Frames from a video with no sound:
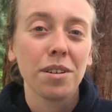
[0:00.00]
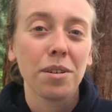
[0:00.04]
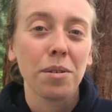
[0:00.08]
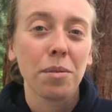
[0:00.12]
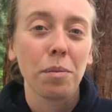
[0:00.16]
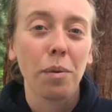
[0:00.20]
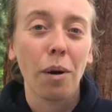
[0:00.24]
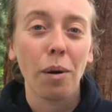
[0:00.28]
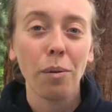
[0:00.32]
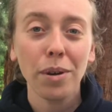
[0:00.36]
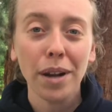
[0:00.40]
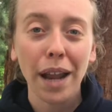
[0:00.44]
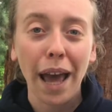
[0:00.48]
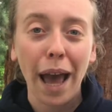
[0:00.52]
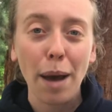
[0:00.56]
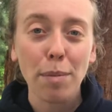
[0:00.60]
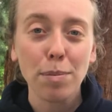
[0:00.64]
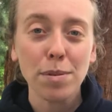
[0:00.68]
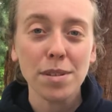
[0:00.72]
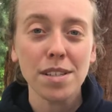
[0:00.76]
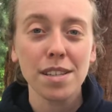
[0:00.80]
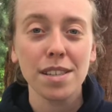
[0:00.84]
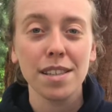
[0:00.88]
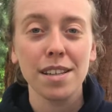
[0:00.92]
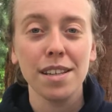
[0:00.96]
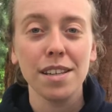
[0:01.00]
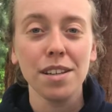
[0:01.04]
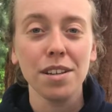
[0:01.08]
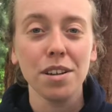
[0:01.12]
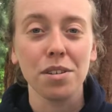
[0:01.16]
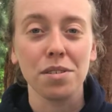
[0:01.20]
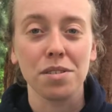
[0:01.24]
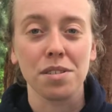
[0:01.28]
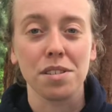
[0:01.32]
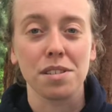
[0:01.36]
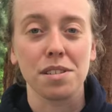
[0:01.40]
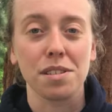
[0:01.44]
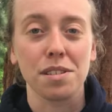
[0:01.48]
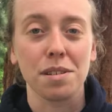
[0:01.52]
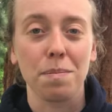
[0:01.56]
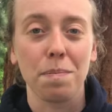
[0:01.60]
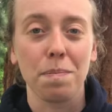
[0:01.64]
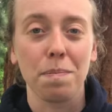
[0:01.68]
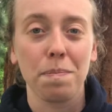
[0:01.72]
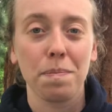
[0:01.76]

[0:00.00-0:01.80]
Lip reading: What would happen to the ecosystem?